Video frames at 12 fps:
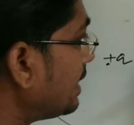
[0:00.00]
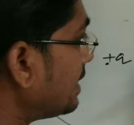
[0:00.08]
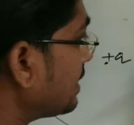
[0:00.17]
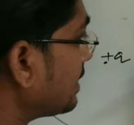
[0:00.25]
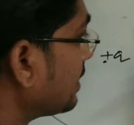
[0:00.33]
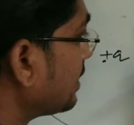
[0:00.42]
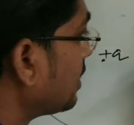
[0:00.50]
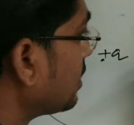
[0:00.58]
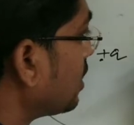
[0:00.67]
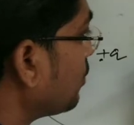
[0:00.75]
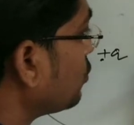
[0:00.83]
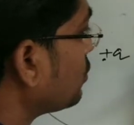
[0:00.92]
it,
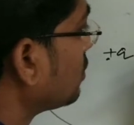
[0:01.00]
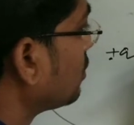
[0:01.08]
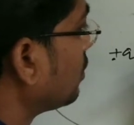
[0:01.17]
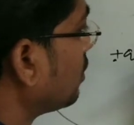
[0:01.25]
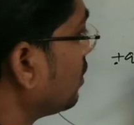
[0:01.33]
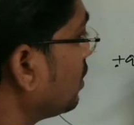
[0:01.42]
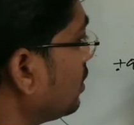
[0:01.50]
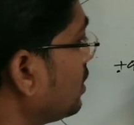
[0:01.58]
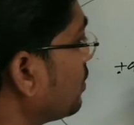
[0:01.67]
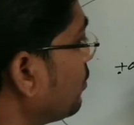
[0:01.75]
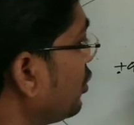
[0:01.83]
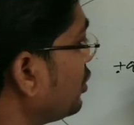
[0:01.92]
suppose this is
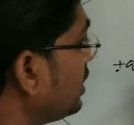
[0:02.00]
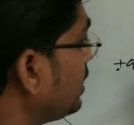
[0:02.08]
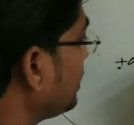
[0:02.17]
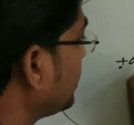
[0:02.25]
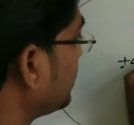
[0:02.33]
a point D,